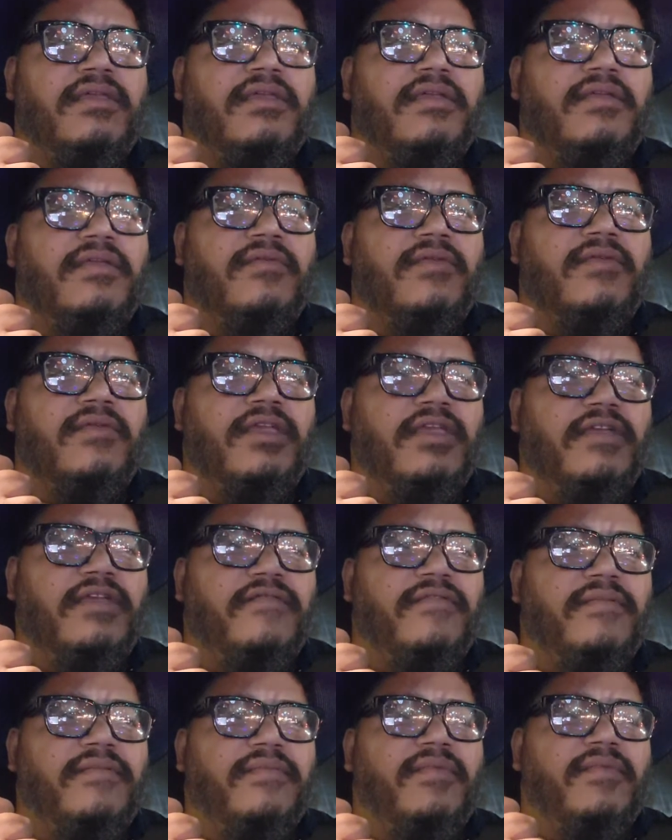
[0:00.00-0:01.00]
We're here
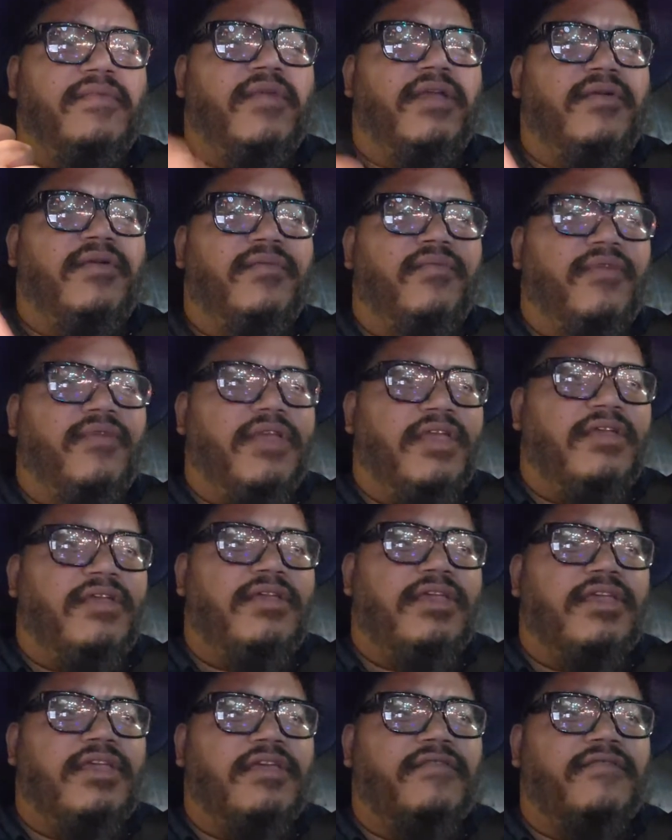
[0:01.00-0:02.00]
from
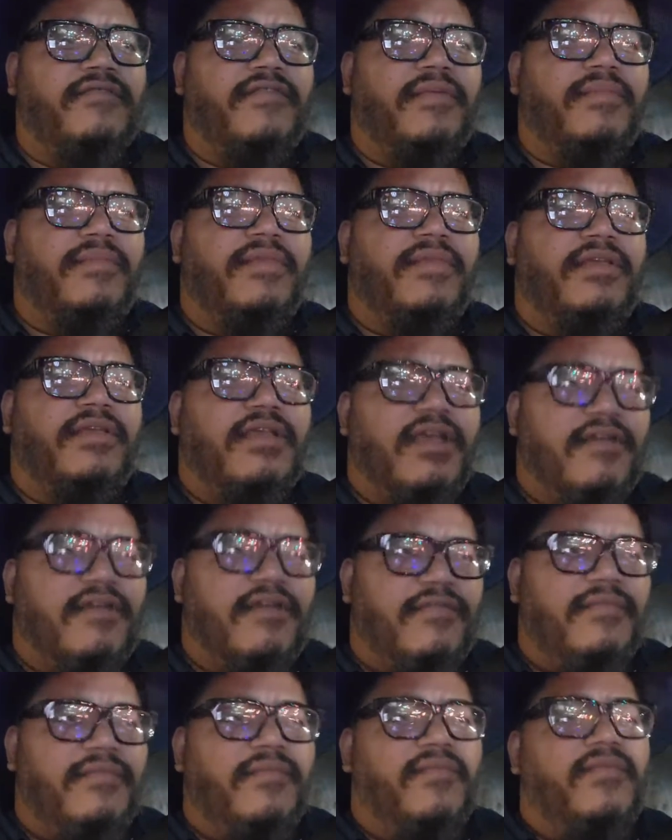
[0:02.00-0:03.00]
the
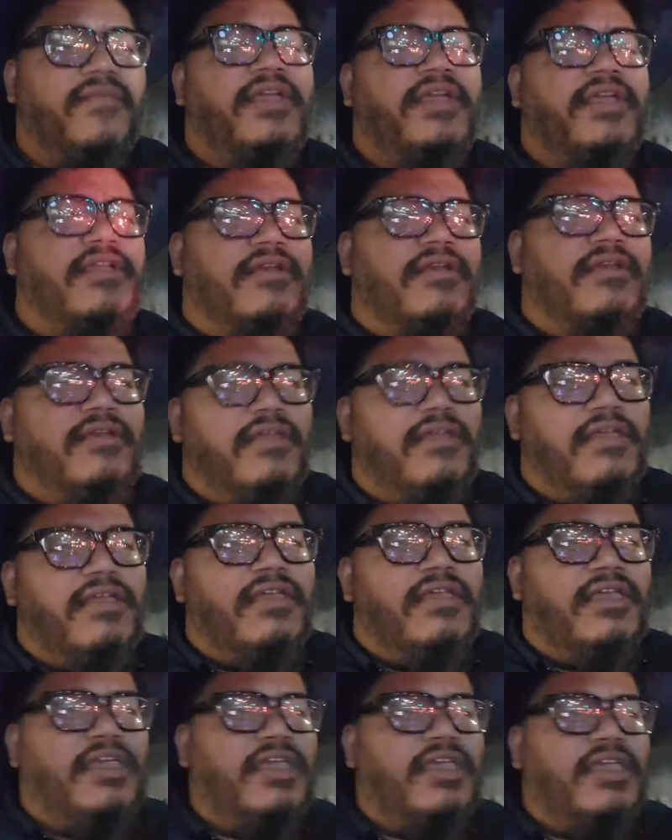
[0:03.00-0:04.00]
government. We're
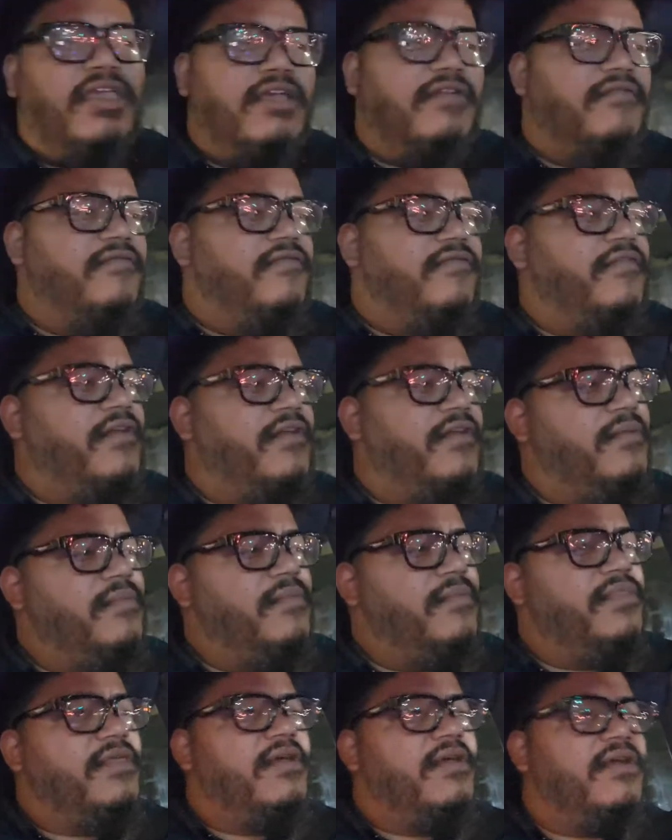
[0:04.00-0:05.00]
here
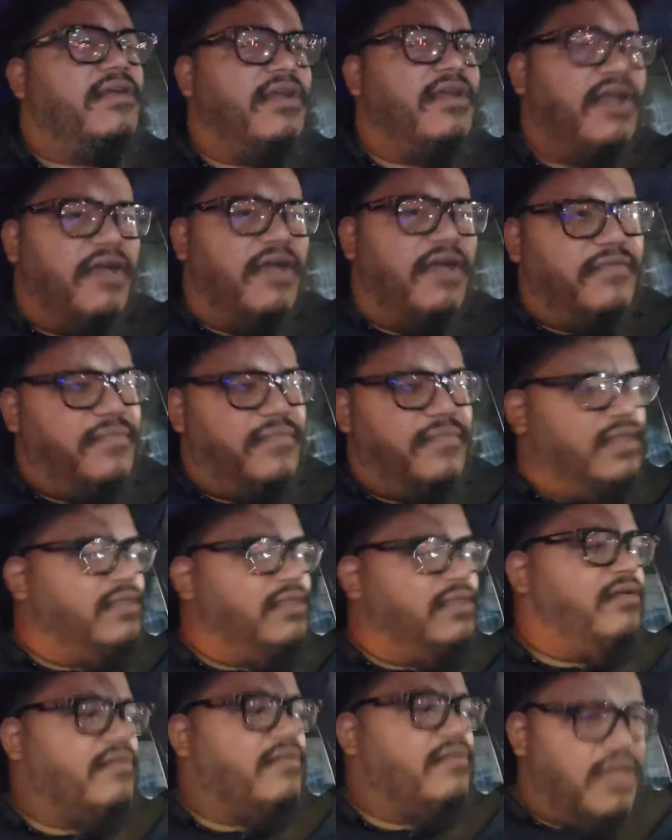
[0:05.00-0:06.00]
from the government.
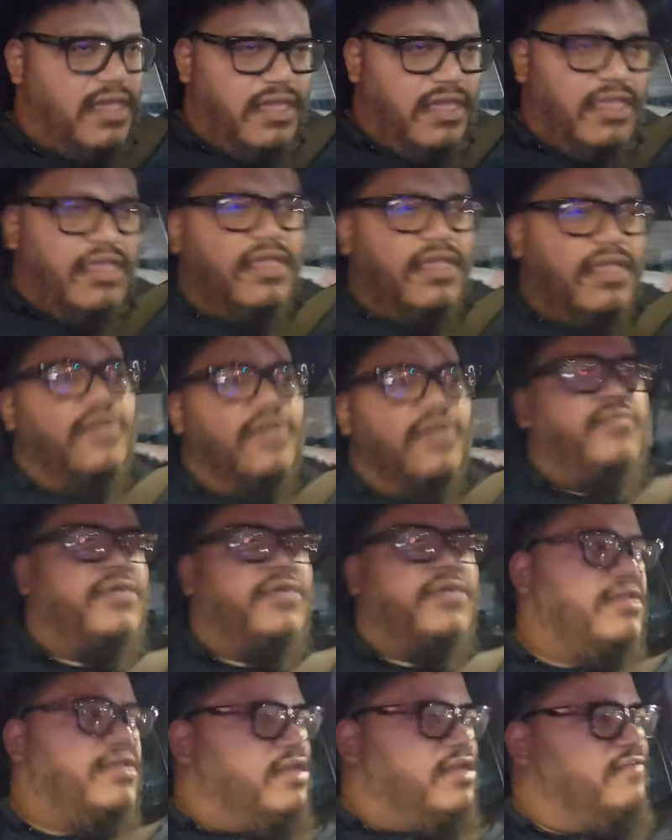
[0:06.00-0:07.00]
Okay. We're
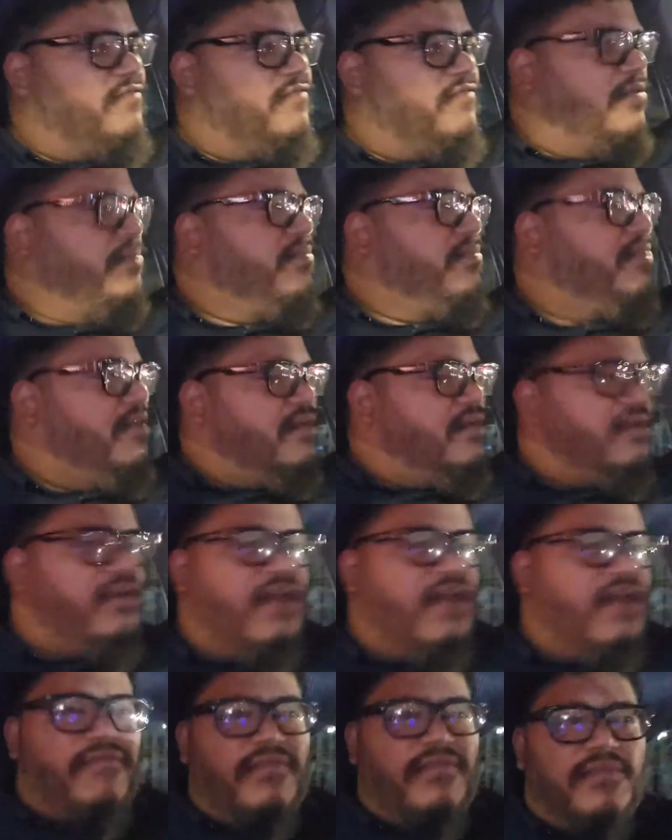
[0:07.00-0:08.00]
here from the
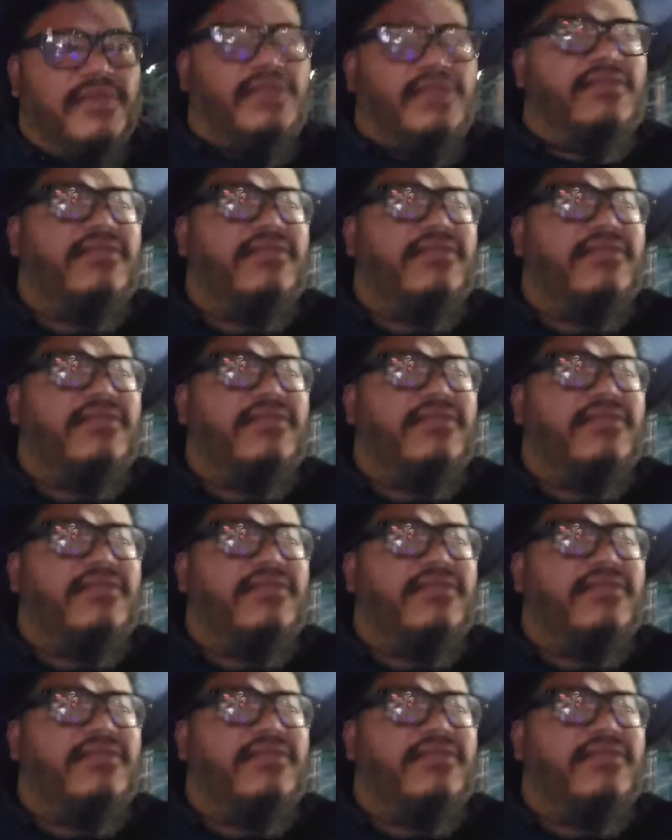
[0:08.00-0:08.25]
government.